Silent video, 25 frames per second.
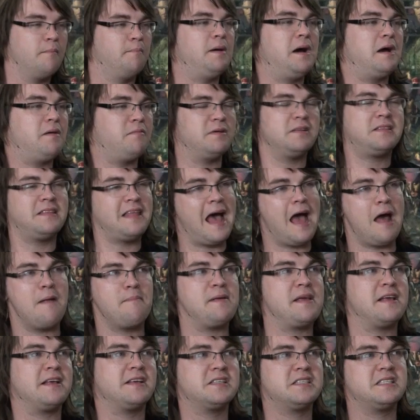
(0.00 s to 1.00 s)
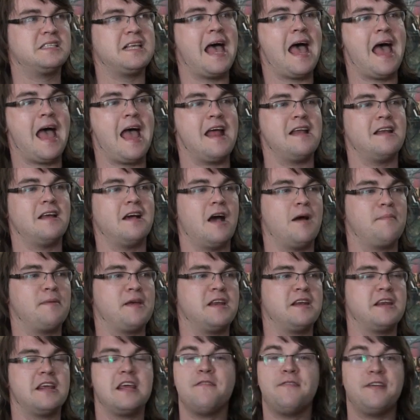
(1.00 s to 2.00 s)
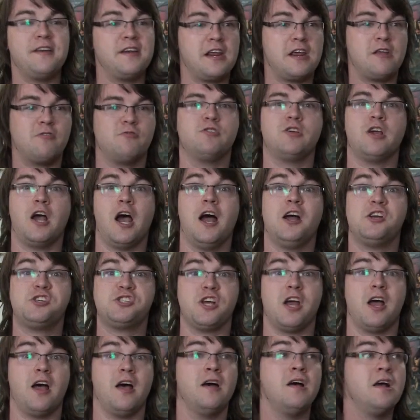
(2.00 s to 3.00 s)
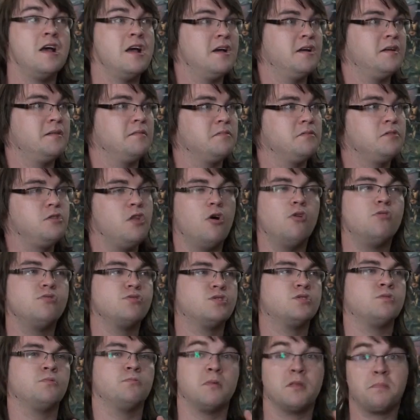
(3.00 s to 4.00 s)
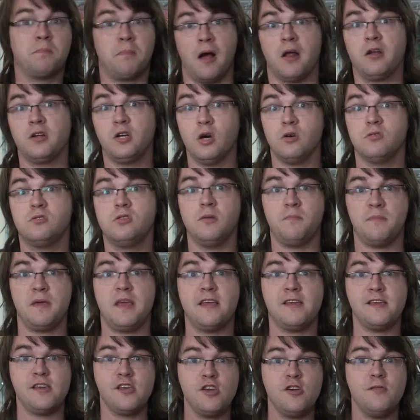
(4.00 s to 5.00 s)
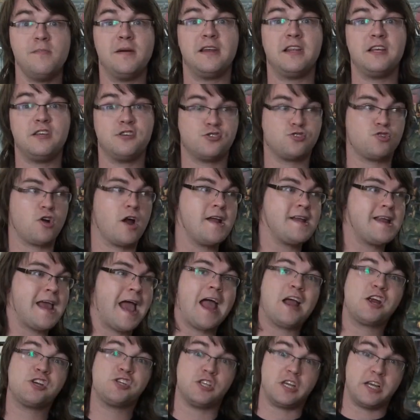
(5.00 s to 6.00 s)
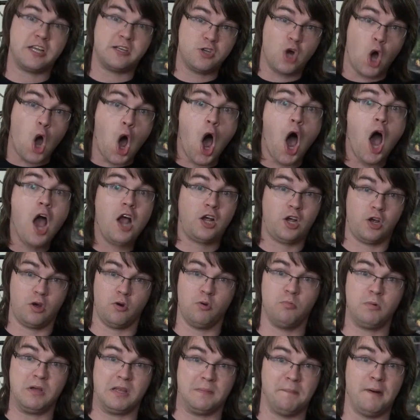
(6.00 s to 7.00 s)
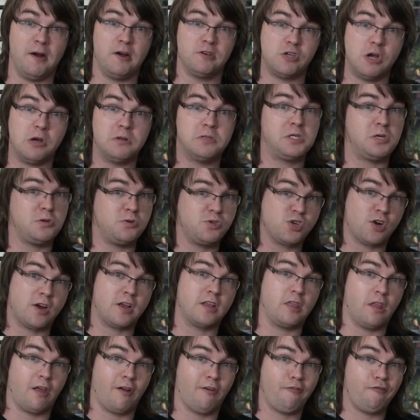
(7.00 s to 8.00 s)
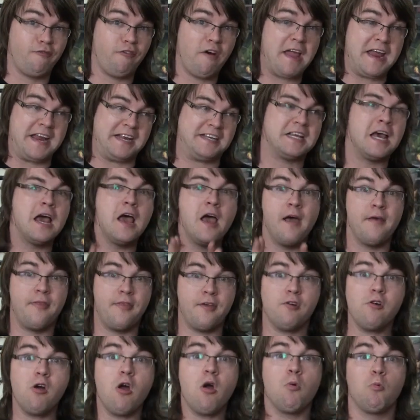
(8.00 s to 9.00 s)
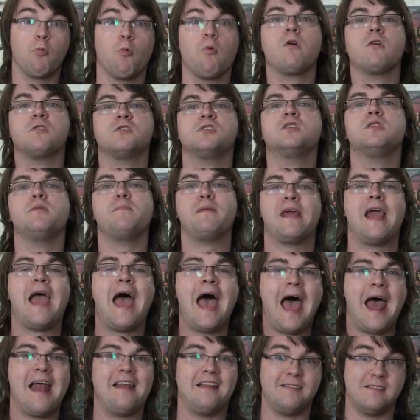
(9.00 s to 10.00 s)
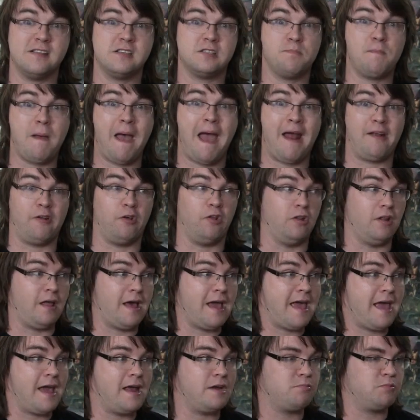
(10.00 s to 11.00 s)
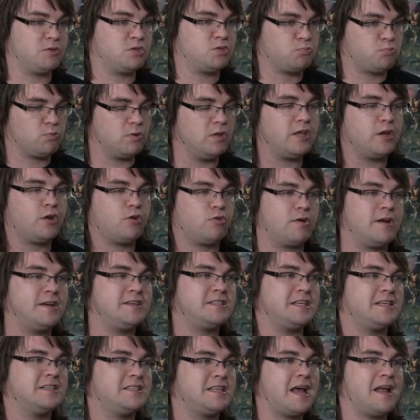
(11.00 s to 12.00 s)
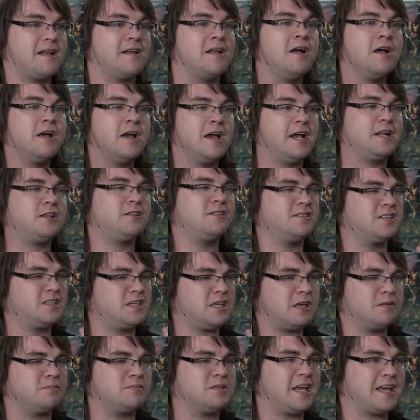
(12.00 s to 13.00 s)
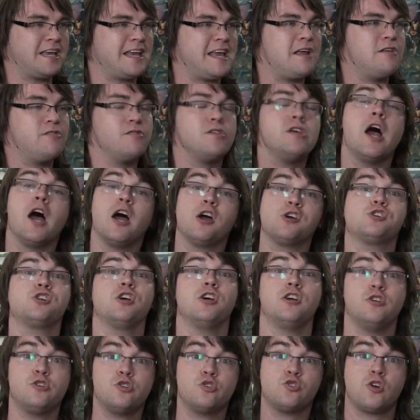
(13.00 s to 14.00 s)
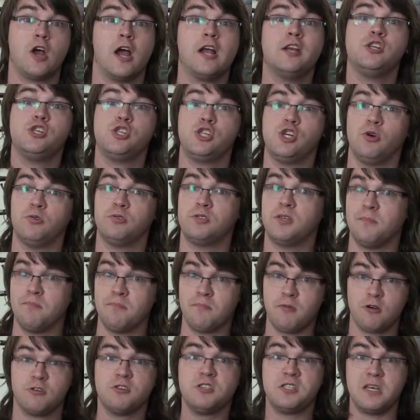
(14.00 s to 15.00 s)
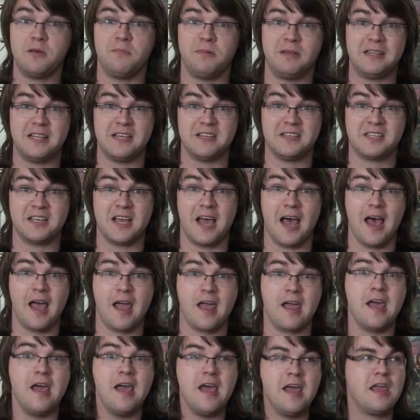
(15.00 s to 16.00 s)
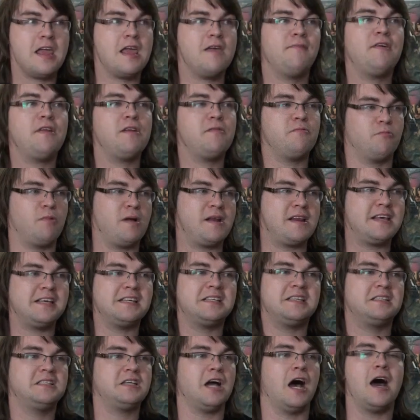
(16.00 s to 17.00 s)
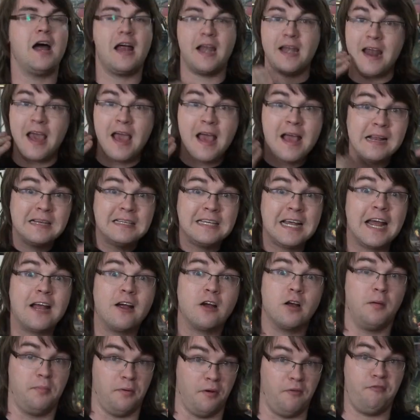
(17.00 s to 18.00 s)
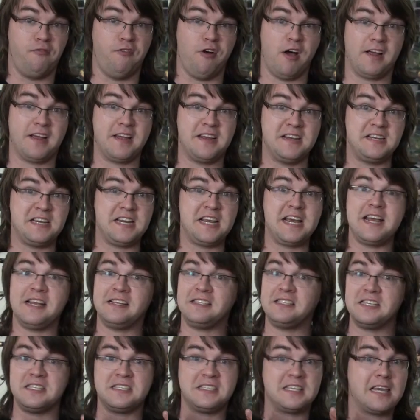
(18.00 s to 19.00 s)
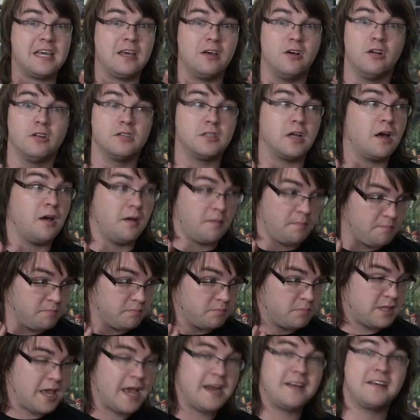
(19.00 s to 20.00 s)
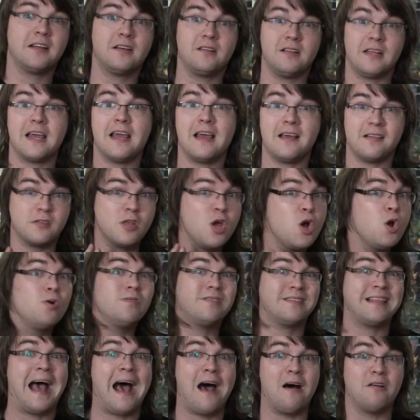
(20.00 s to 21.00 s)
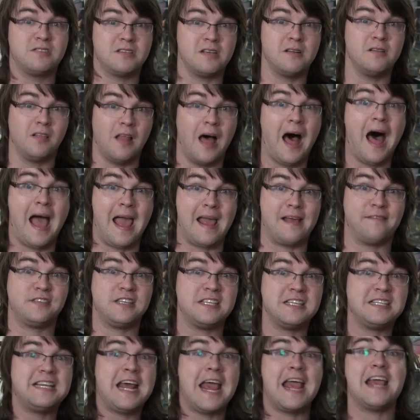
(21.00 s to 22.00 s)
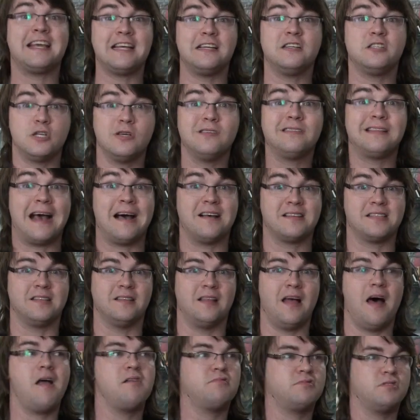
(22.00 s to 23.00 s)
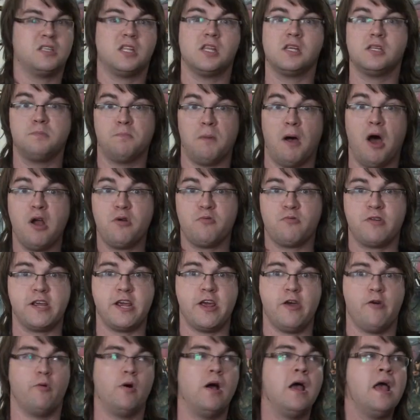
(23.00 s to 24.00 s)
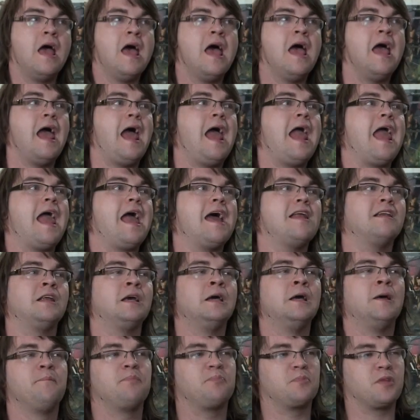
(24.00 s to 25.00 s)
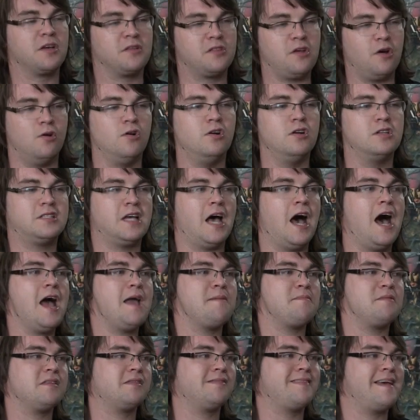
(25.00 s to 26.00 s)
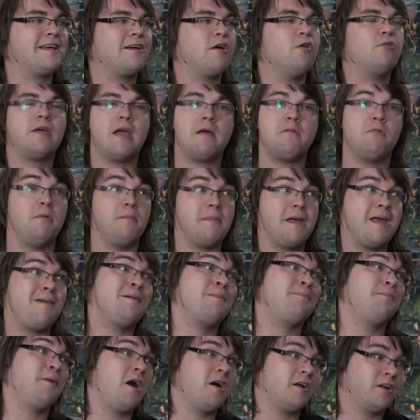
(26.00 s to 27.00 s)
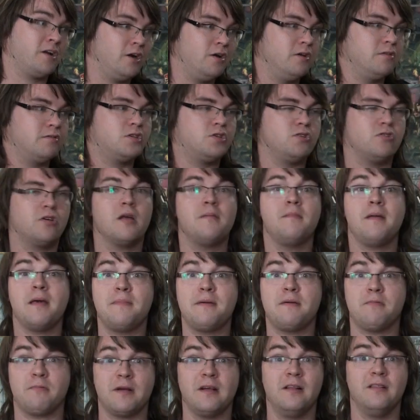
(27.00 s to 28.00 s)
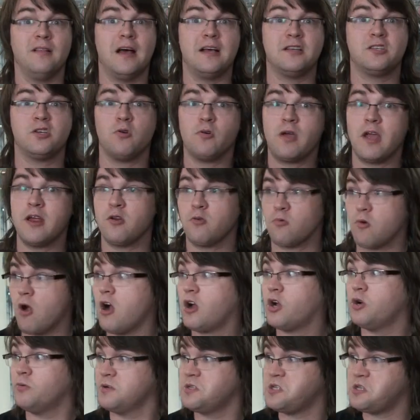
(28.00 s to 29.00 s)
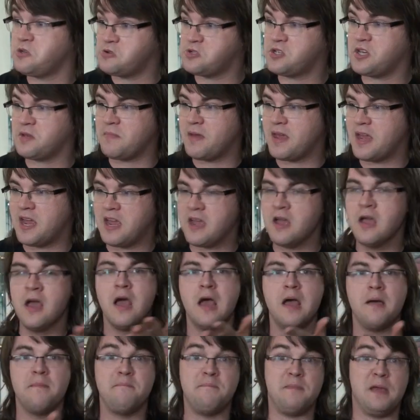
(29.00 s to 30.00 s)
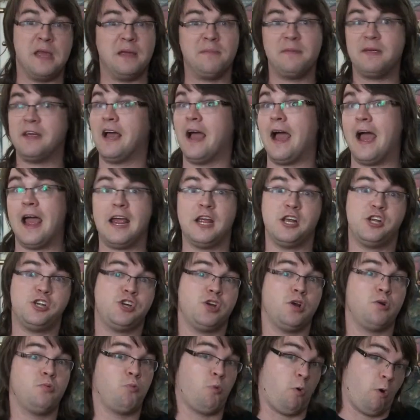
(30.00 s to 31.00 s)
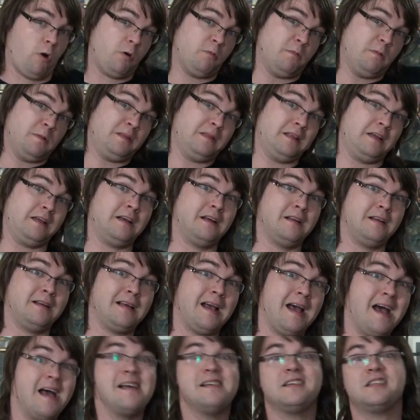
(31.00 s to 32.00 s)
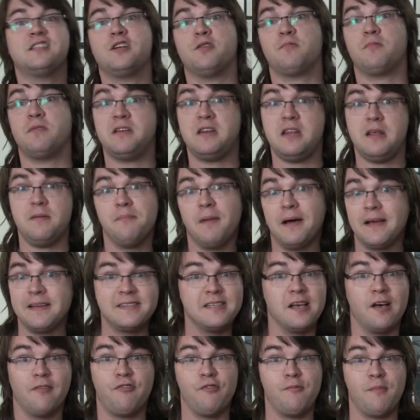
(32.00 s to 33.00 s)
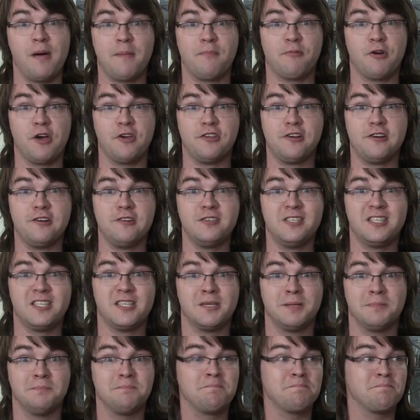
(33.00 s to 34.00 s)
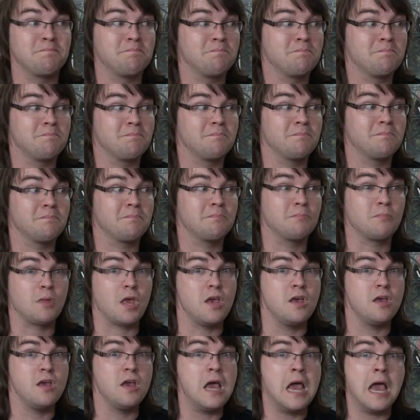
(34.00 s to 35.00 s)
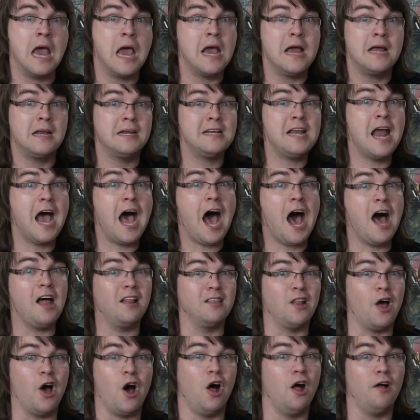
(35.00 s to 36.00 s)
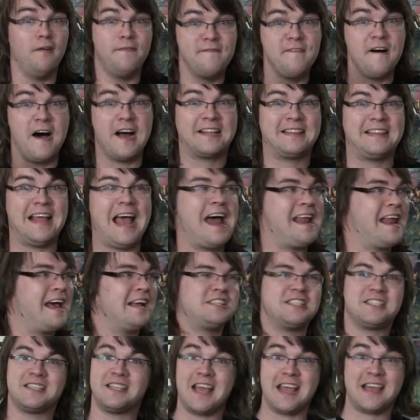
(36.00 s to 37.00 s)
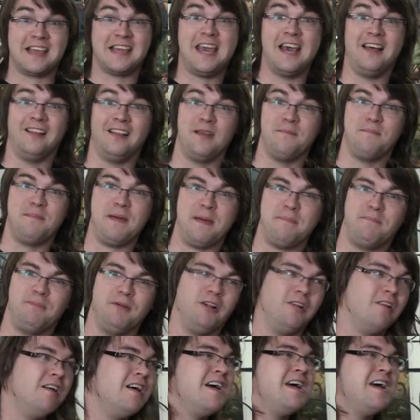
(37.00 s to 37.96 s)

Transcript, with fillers: But with that being said, I mean, even Inuyasha knows with Bankotsu being human, he's trying to actually talk with Bankotsu during their fight. There are words to be had in this battle, and what's really crazy is that it seems like Inuyasha is trying to show some mercy with this guy. Even when he's done terrible fucking deeds, he's killed technically two thousand lives. He's taken two thousand lives with his Banryu, and the whole time you think, okay, well maybe Bankotsu can maybe realize, okay, Naraku was using me, maybe I should work with the good guys to redeem myself and my brothers? No, lol, fuck that, I just like killing people.